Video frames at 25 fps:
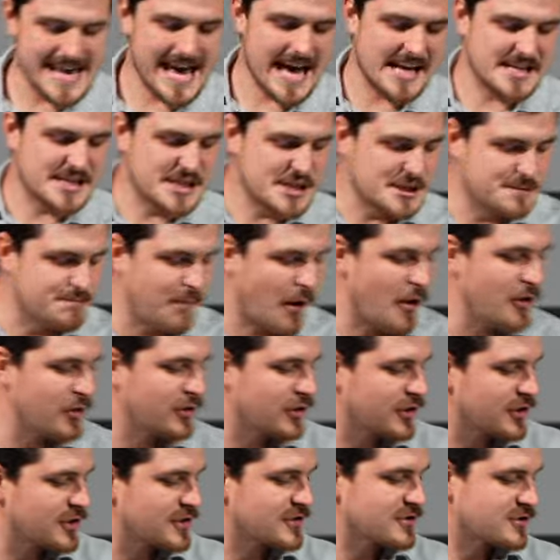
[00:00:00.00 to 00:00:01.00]
spoken
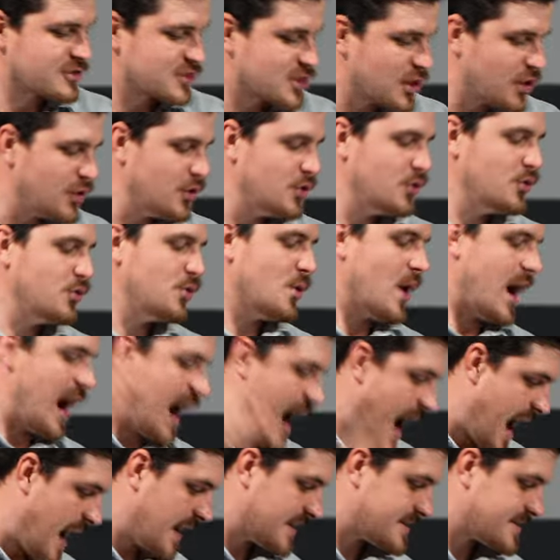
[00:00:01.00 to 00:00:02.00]
to
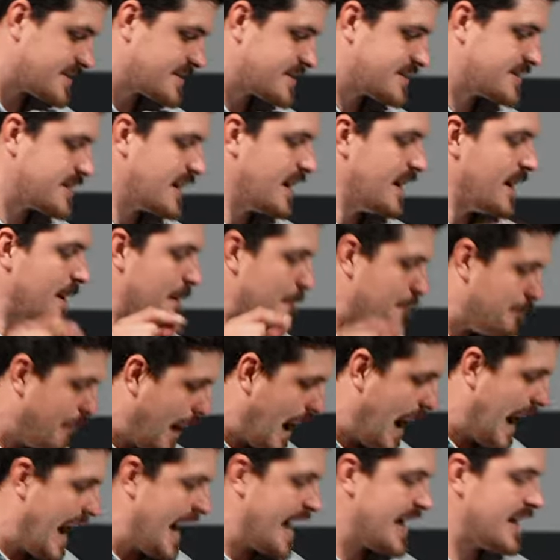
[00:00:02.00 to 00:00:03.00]
us
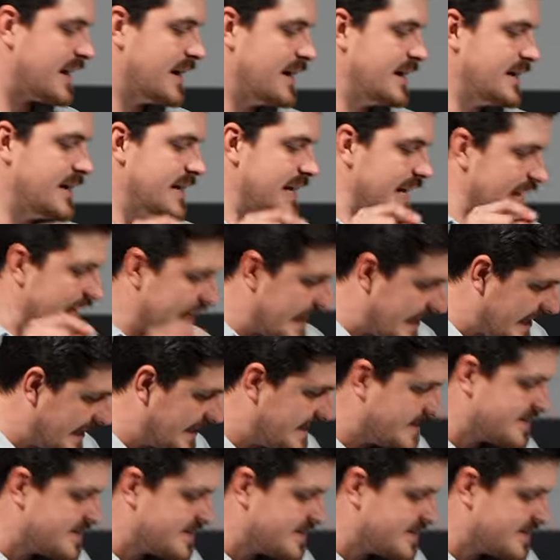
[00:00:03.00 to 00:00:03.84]
by his